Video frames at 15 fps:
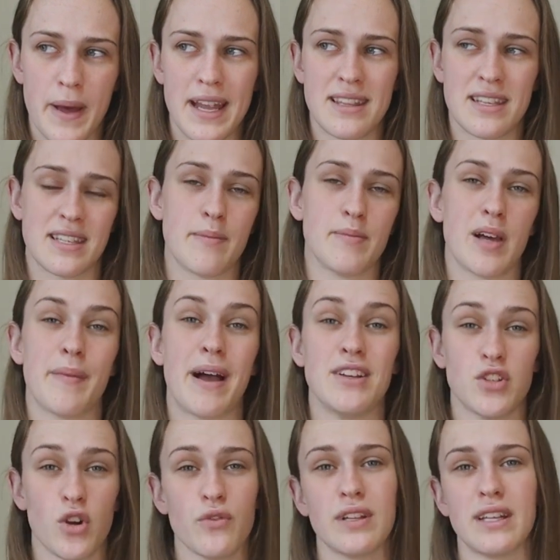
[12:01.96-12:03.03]
but at the same time,
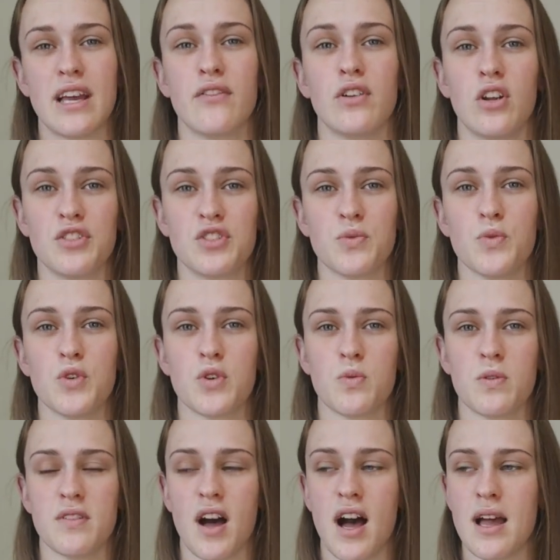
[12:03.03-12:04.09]
I don't really have a lot to work
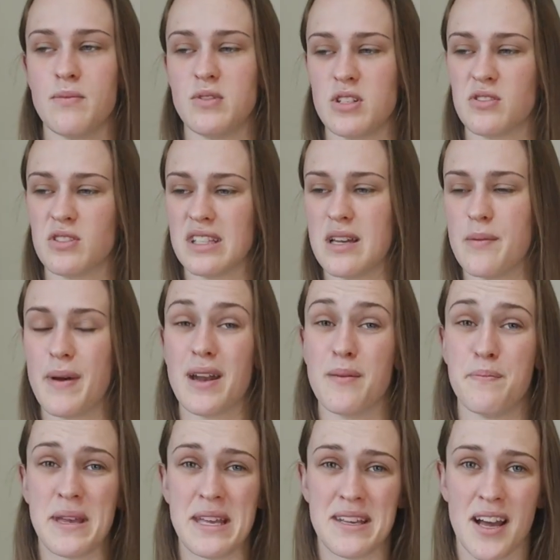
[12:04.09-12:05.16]
with. I'm generally about
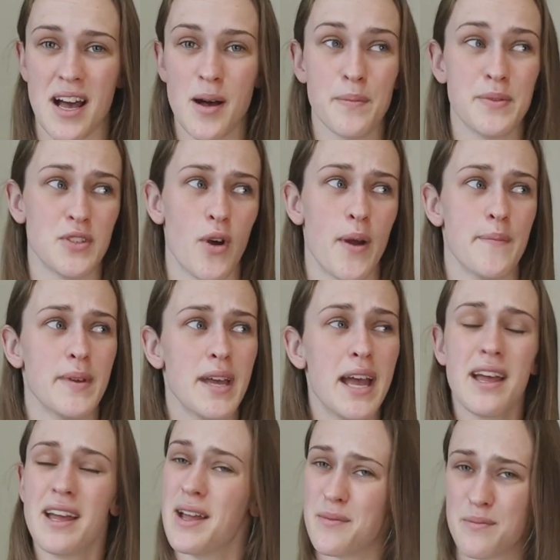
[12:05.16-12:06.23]
a B cup, so I'm
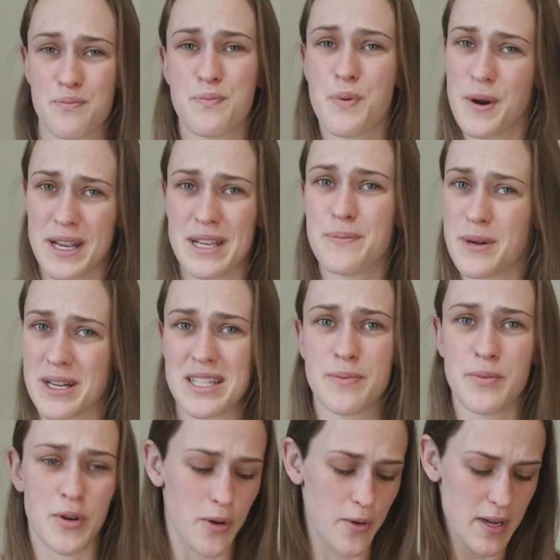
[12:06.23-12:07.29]
pretty
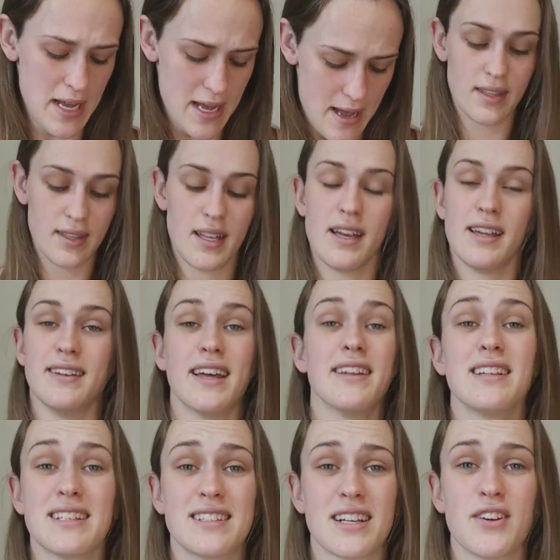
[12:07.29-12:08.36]
small.
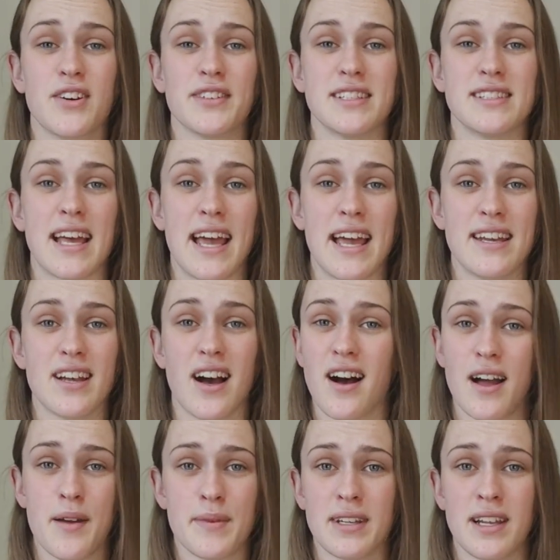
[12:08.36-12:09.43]
Nonetheless, I got this and
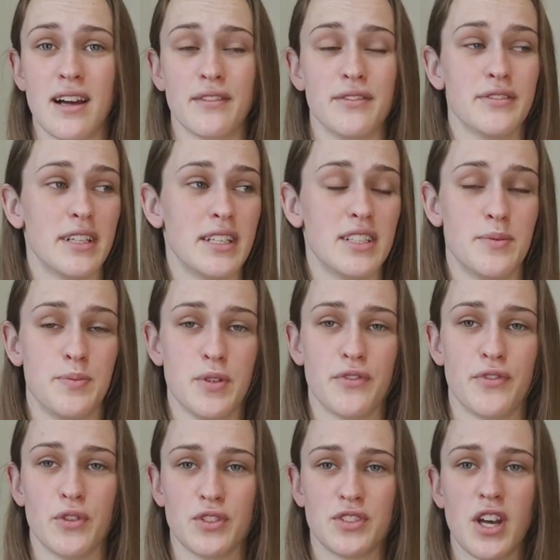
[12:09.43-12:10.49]
I'm in love. It is
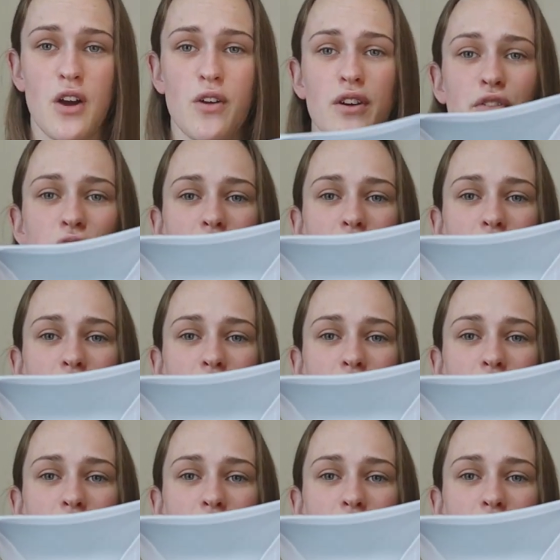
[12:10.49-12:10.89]
beautiful. So,